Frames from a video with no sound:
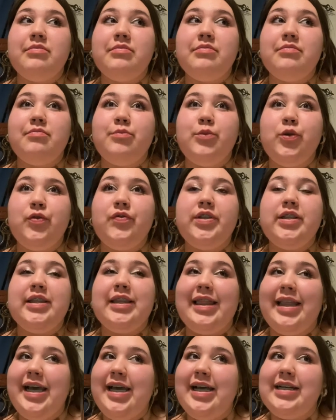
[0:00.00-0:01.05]
moving
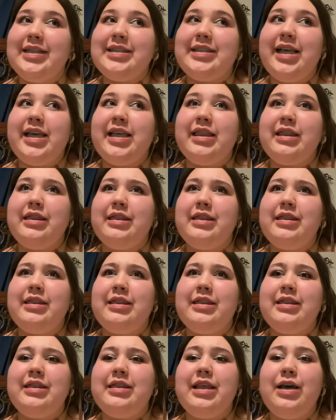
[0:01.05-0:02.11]
things. Like
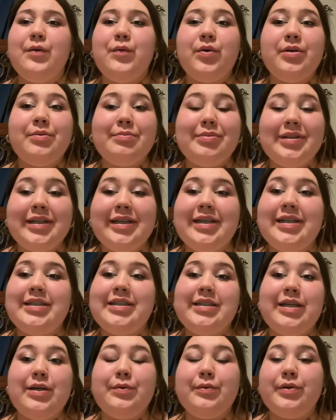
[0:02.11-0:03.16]
they weren't planes,
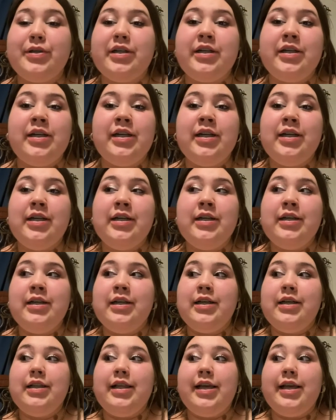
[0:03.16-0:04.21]
they weren't
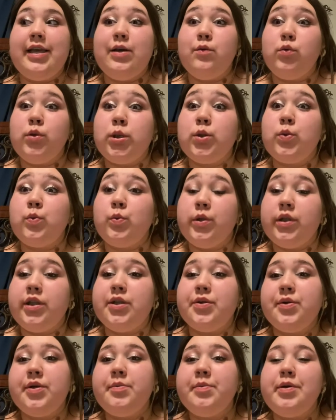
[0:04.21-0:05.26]
like it was really
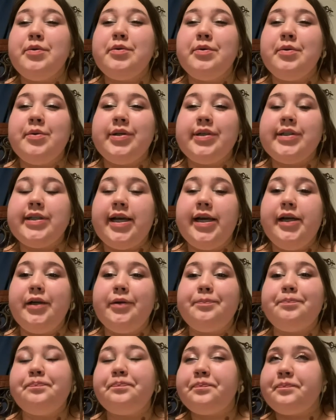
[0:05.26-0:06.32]
creepy and we were scared.
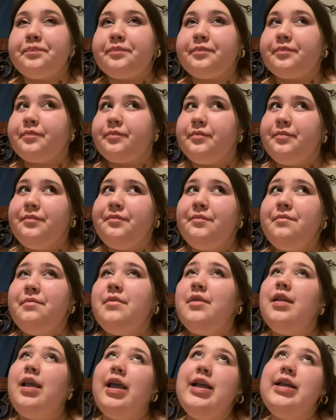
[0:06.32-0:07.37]

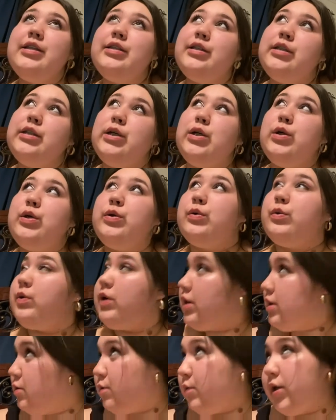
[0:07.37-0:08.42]
And so
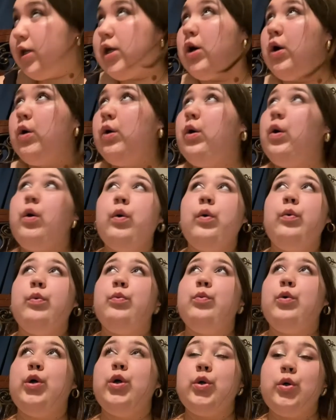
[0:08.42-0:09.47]
we go home,
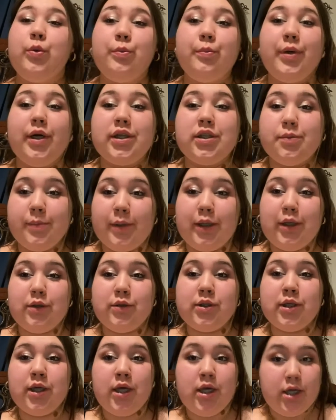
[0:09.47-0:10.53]
I'll go back to my
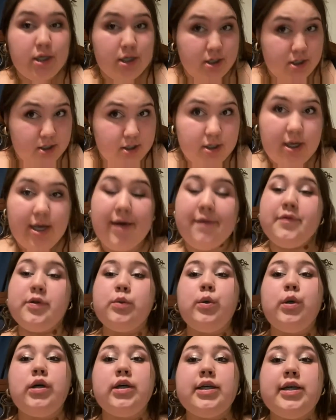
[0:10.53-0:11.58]
house after
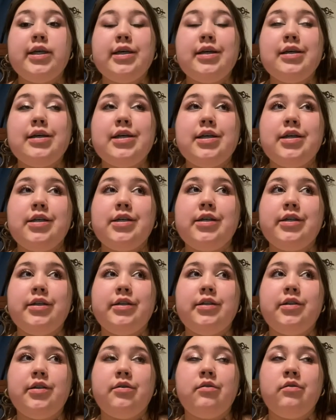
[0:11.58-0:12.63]
walking and